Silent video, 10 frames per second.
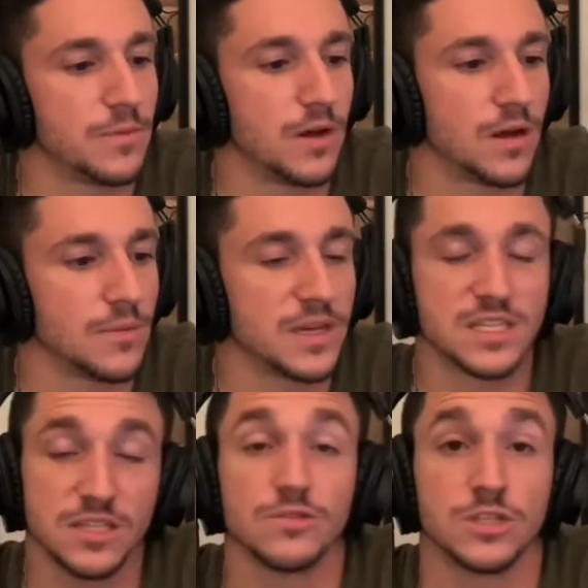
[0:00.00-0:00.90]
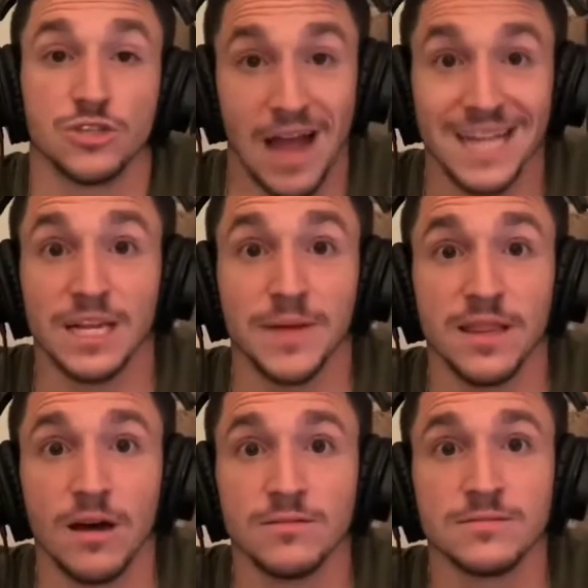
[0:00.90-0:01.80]
Uh, it's still distracting me
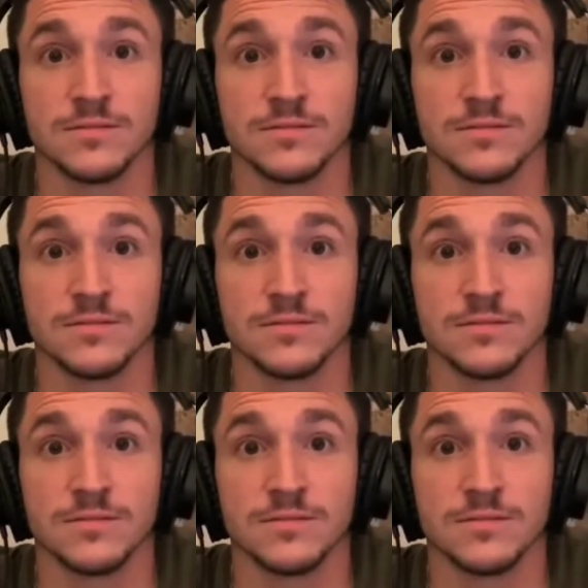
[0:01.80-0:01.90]
though.